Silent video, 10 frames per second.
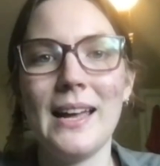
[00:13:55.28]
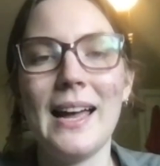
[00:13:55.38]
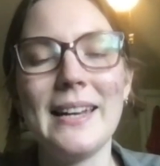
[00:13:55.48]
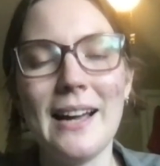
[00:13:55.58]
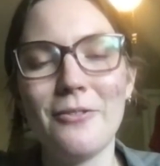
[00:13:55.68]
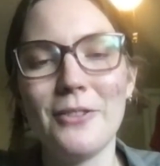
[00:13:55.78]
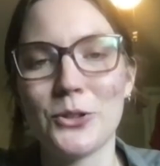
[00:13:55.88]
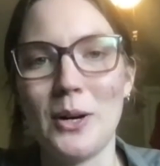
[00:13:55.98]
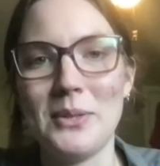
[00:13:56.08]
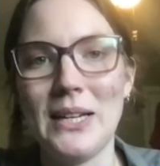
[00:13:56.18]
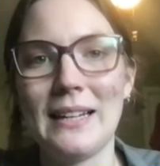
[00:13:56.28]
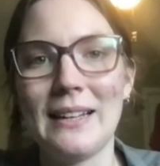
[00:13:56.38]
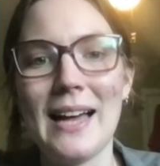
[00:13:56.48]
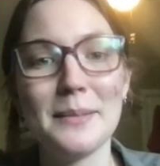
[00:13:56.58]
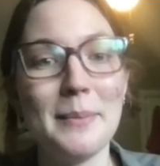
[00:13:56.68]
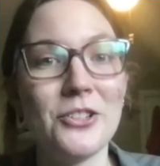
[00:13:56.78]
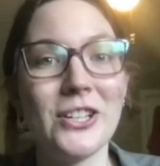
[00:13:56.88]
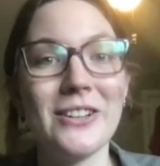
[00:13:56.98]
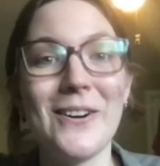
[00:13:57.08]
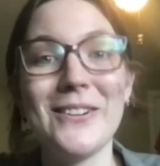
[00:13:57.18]
And now for scripting. As
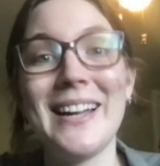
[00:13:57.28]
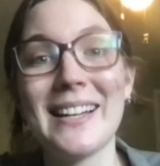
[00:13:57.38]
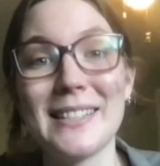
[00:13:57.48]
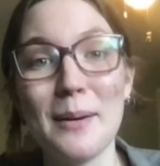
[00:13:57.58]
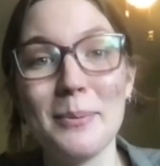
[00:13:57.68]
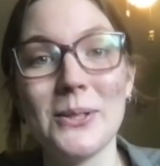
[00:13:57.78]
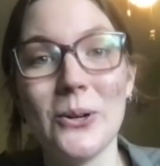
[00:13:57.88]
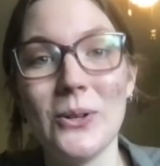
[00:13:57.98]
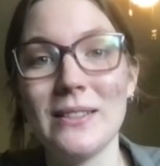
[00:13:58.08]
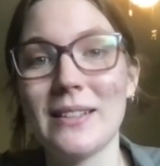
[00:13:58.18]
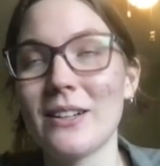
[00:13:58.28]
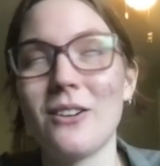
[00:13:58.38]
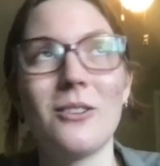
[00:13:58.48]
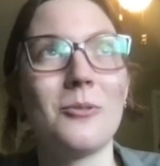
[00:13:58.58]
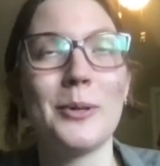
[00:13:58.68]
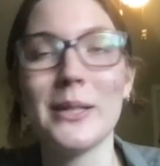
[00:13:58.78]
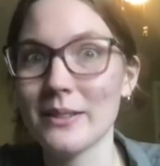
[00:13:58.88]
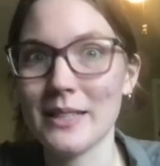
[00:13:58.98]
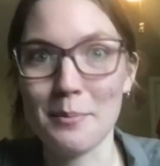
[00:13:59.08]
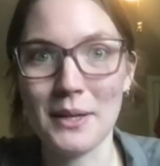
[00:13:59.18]
mentioned, our next episode is going to go real
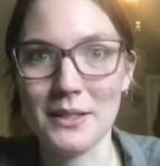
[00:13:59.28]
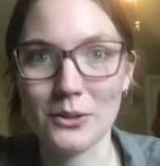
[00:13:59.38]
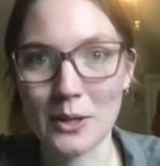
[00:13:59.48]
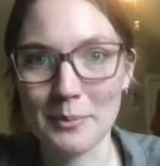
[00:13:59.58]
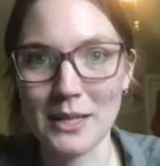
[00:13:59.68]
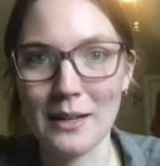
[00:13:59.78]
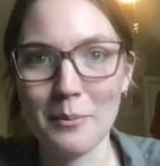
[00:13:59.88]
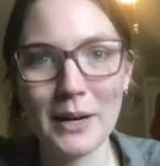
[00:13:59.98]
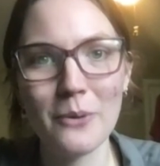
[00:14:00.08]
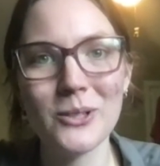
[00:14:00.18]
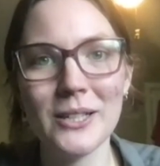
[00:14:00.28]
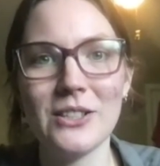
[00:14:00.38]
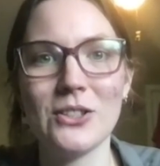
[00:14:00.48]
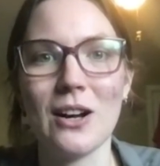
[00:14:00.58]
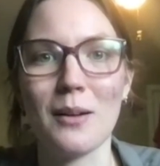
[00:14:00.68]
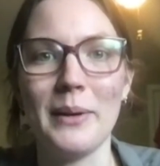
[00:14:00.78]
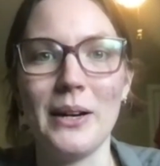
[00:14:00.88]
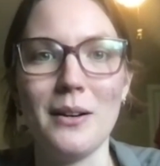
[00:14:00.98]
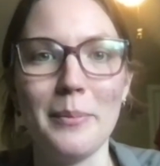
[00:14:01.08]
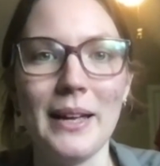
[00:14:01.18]
deep into scripting, but I wanted to talk about
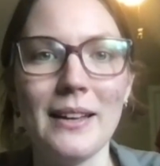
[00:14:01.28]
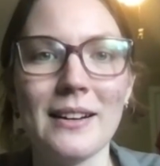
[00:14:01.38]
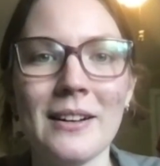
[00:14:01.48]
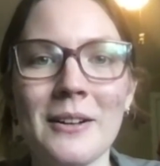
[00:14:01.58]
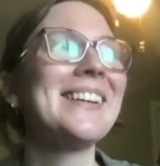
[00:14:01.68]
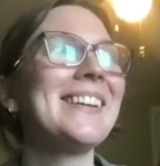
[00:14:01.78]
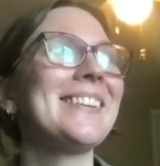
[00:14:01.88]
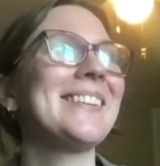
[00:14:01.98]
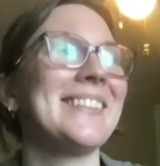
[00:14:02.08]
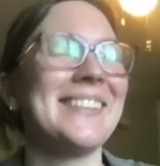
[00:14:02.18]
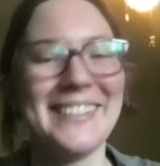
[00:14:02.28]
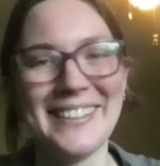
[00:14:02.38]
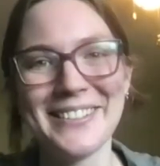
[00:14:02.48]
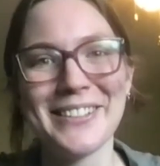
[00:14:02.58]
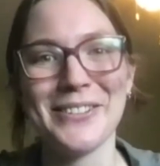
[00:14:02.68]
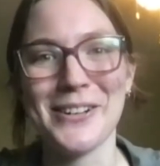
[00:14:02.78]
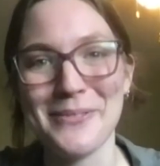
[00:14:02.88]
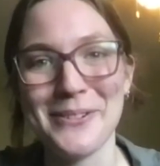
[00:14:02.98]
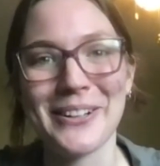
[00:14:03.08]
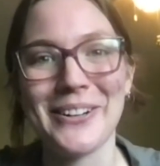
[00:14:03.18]
it a bit. There's a
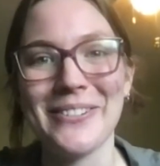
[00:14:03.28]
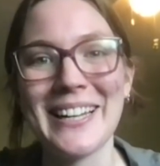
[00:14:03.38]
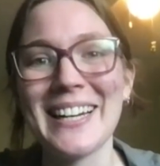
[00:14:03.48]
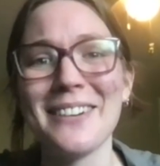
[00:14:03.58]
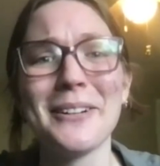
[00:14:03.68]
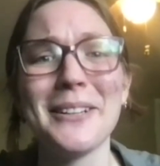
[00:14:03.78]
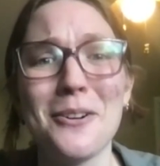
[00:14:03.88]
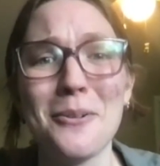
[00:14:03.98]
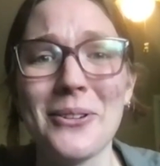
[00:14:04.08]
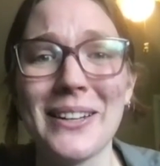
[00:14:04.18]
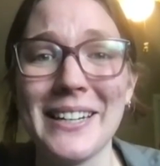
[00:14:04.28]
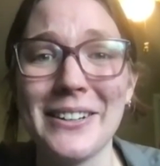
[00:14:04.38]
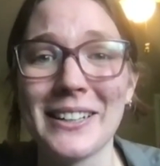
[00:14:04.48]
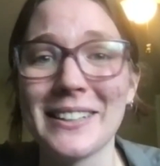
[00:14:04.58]
lawnmower going, and I really hope you can hear it